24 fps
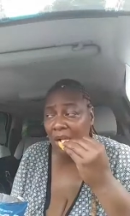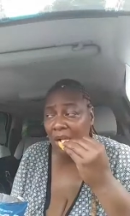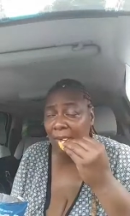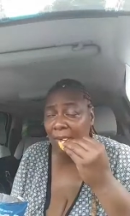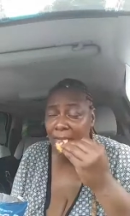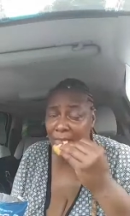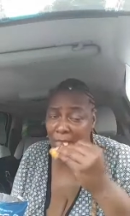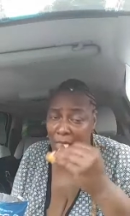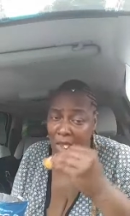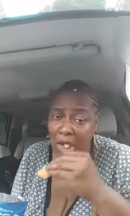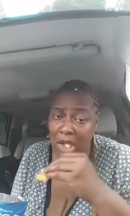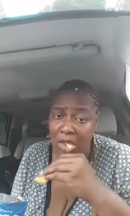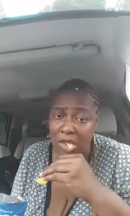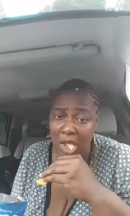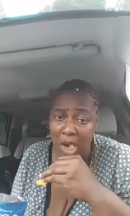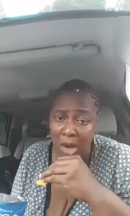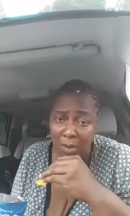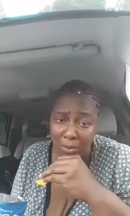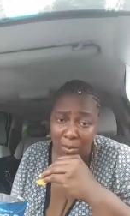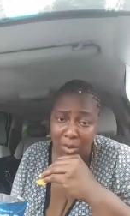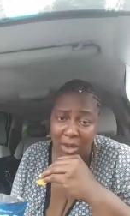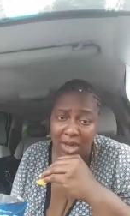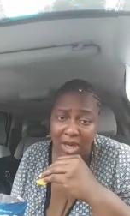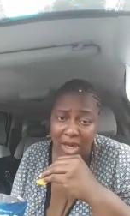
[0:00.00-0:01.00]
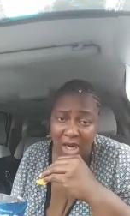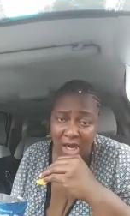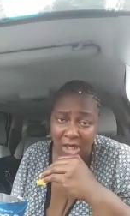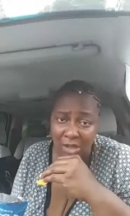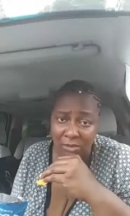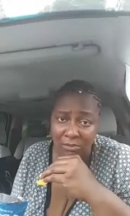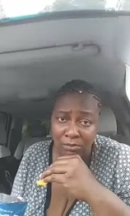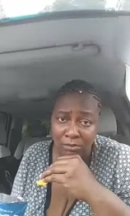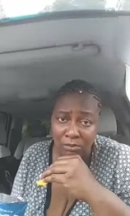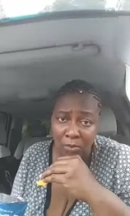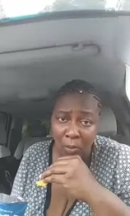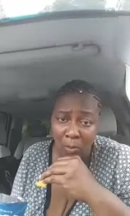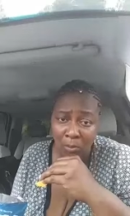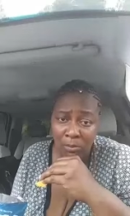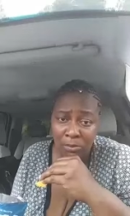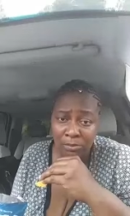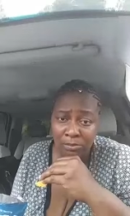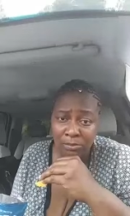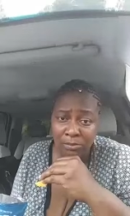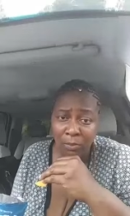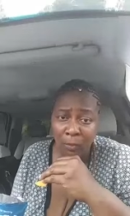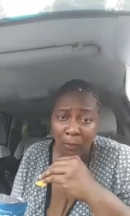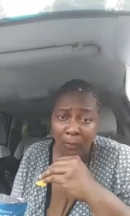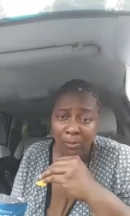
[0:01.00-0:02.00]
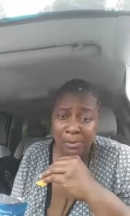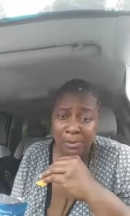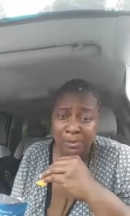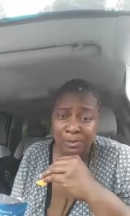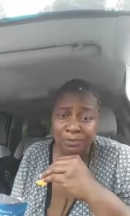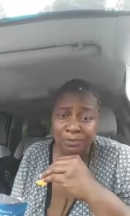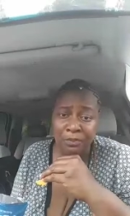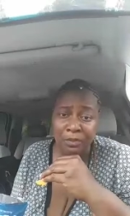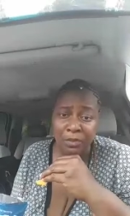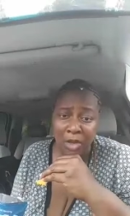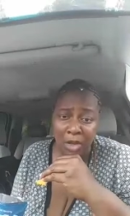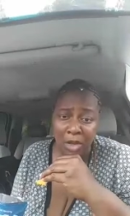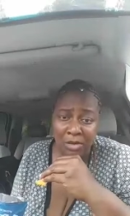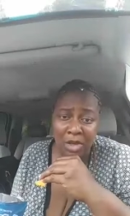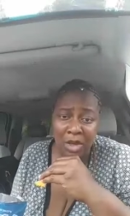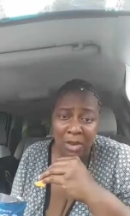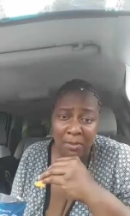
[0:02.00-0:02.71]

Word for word: If you getting your bread up, and you